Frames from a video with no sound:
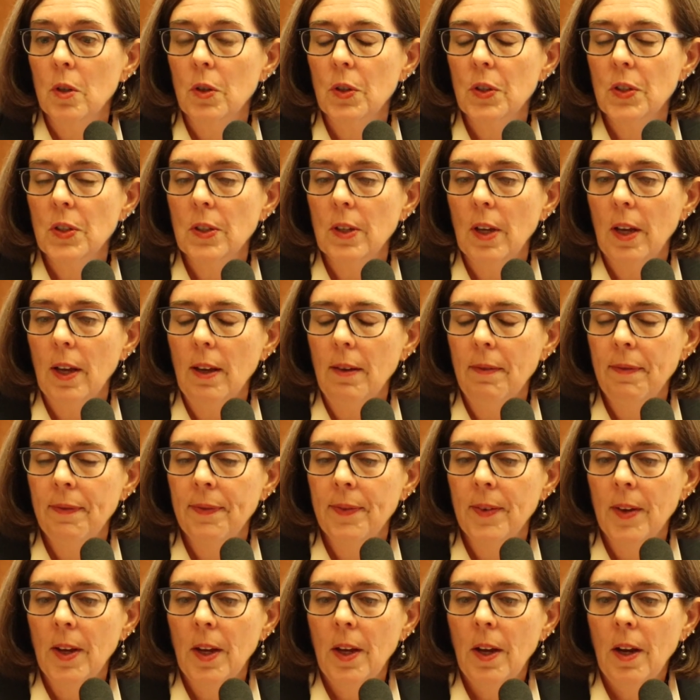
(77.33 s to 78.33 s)
are
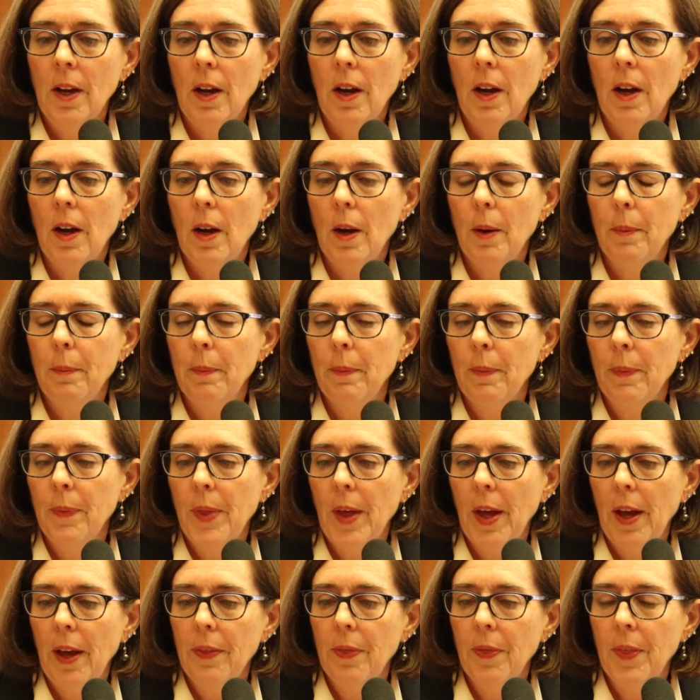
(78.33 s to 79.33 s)
safe,
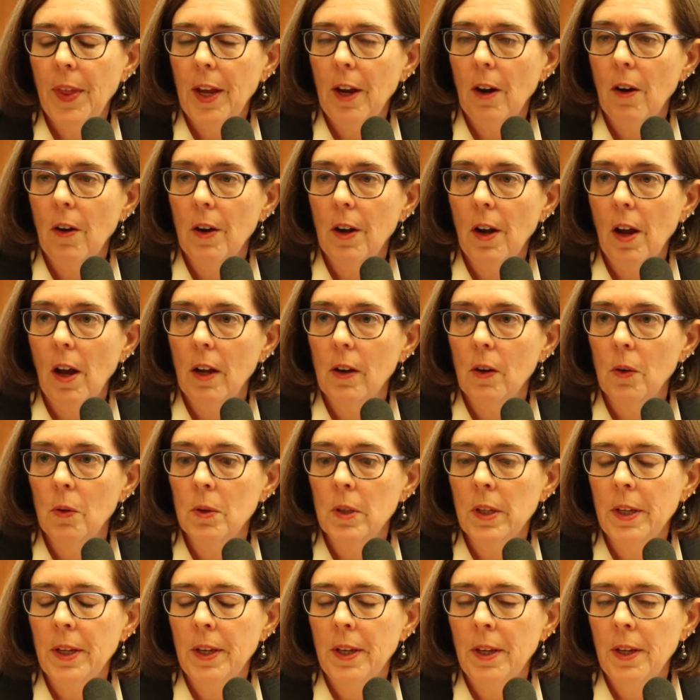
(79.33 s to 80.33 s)
that they are not
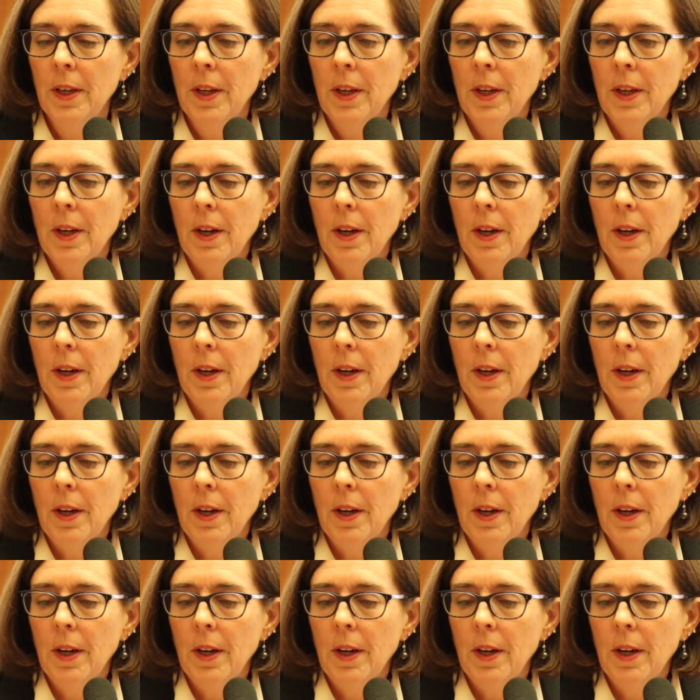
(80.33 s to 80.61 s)
only